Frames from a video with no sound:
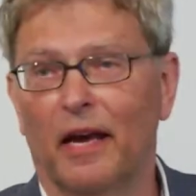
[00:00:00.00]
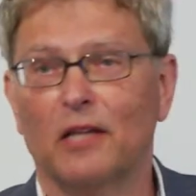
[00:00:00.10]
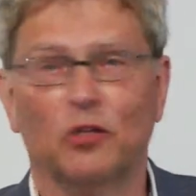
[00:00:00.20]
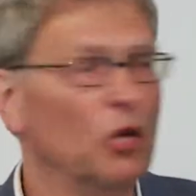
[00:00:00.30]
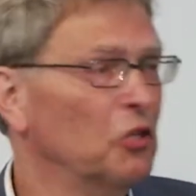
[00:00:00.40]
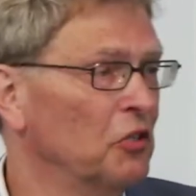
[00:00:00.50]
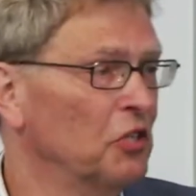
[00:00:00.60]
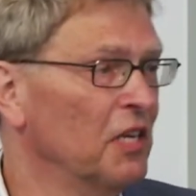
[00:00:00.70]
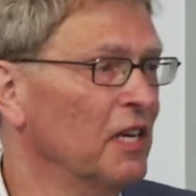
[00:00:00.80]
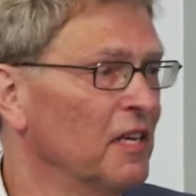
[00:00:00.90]

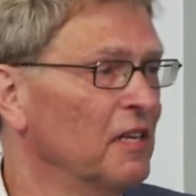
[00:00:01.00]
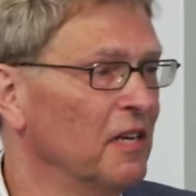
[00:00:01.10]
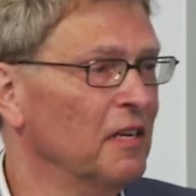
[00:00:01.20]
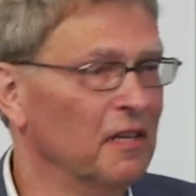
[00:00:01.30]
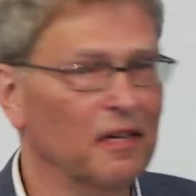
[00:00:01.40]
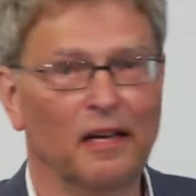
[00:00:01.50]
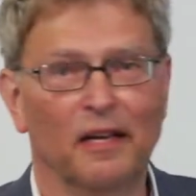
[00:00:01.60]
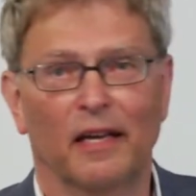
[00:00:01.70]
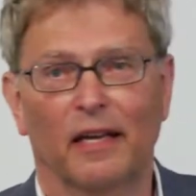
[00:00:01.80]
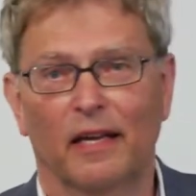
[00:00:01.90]
uncertainty in
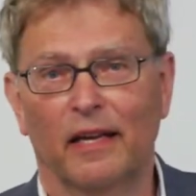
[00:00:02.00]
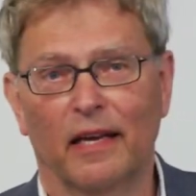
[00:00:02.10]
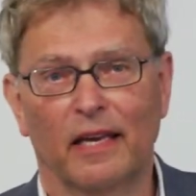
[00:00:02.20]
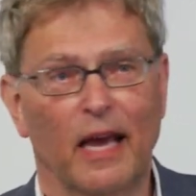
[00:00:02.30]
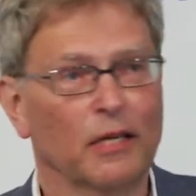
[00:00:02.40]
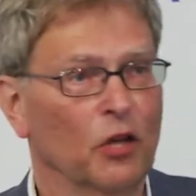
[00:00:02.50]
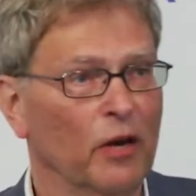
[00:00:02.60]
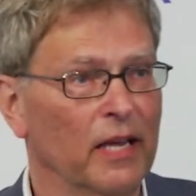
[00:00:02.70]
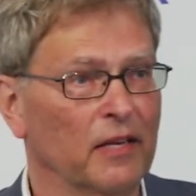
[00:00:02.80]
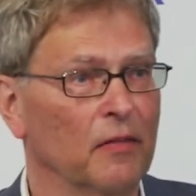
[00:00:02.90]

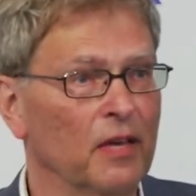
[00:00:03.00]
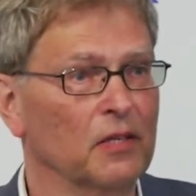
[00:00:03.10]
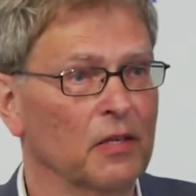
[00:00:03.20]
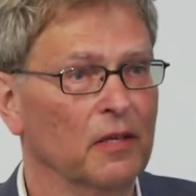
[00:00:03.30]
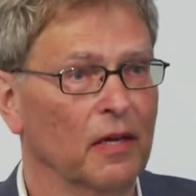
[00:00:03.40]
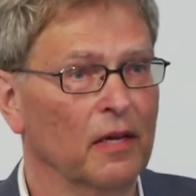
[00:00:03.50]
calculating this.